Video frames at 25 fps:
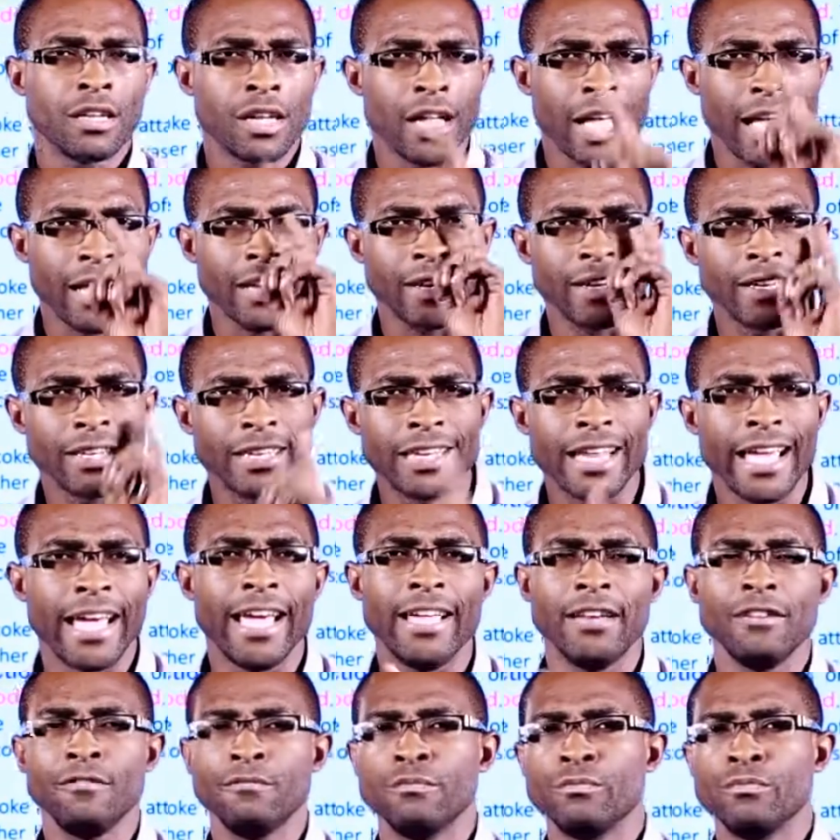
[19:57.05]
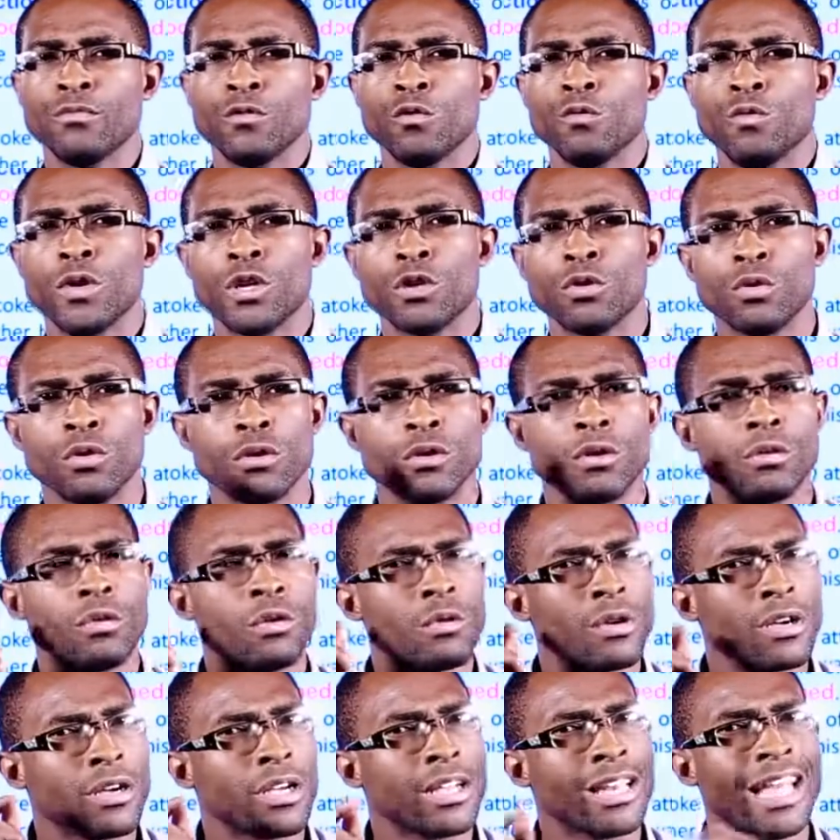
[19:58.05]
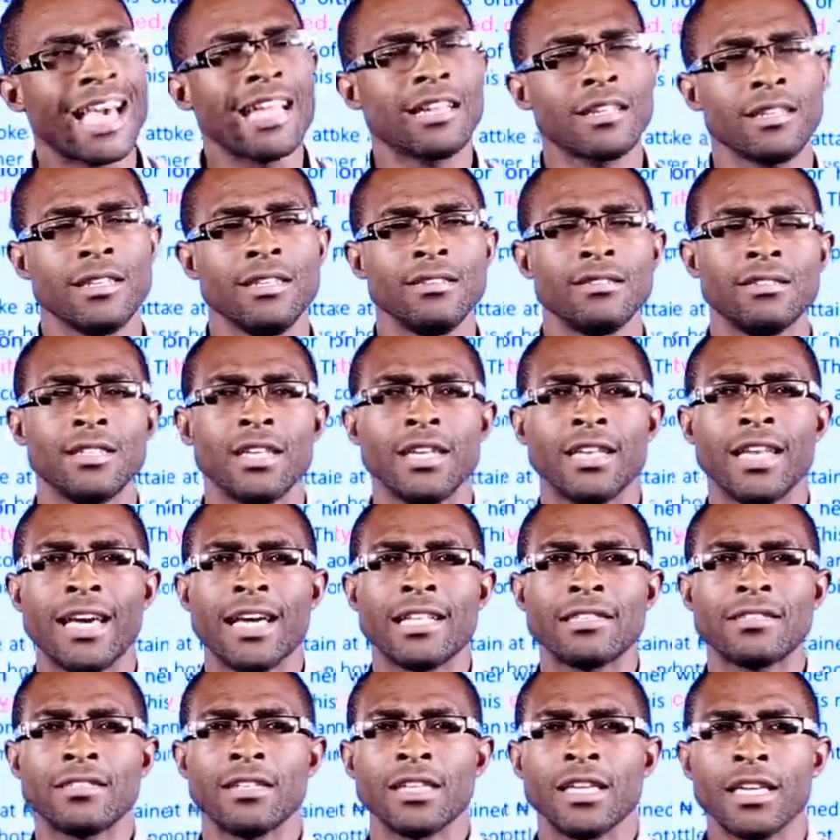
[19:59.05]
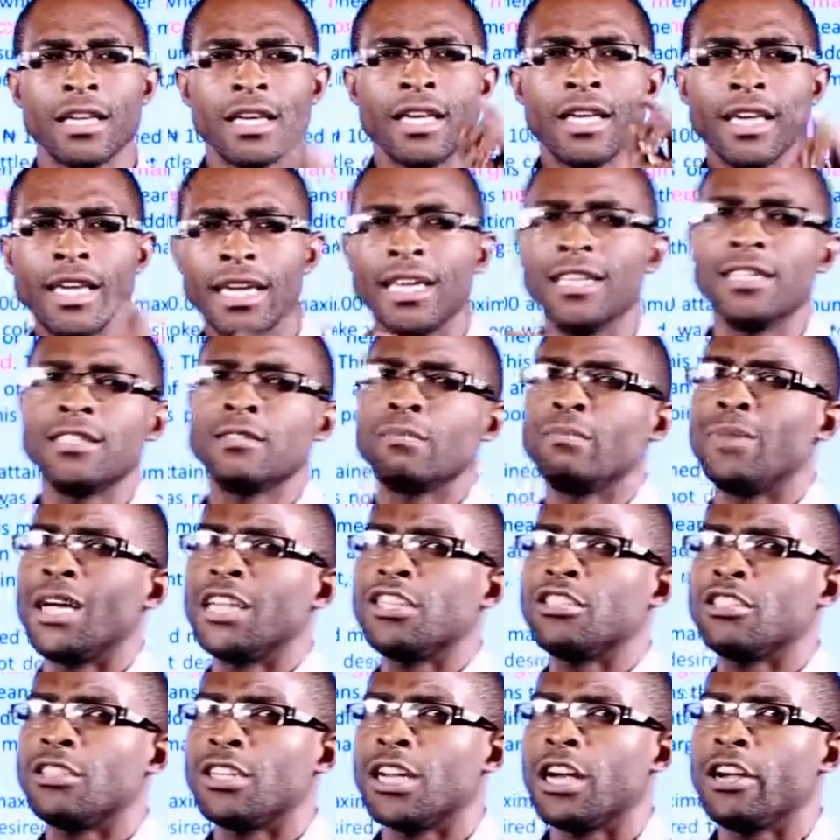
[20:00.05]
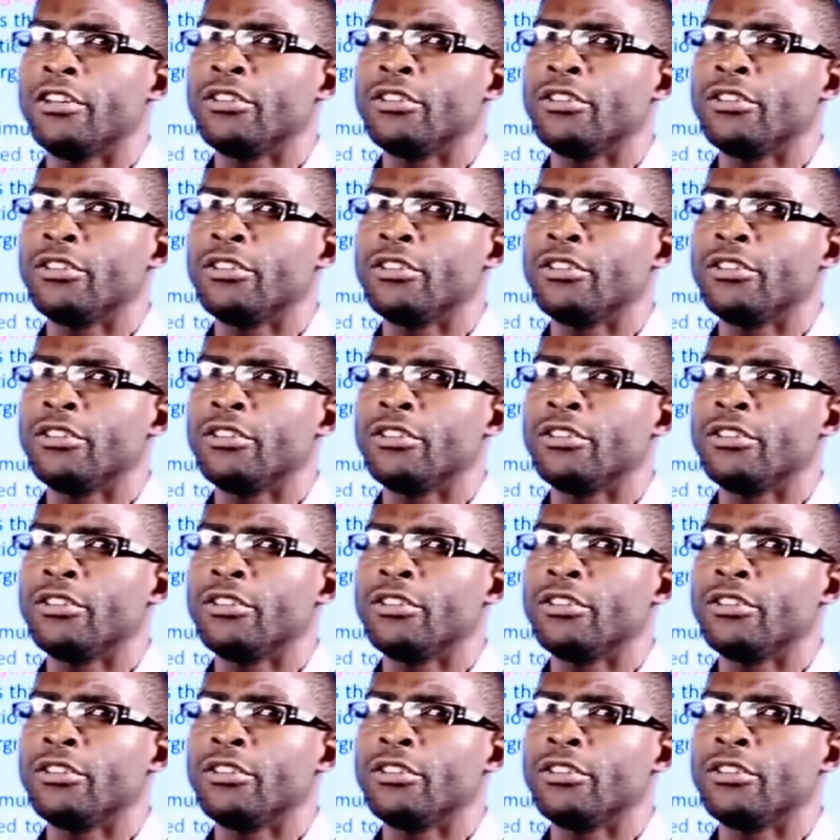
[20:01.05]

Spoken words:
And then we could gladly say that his marginal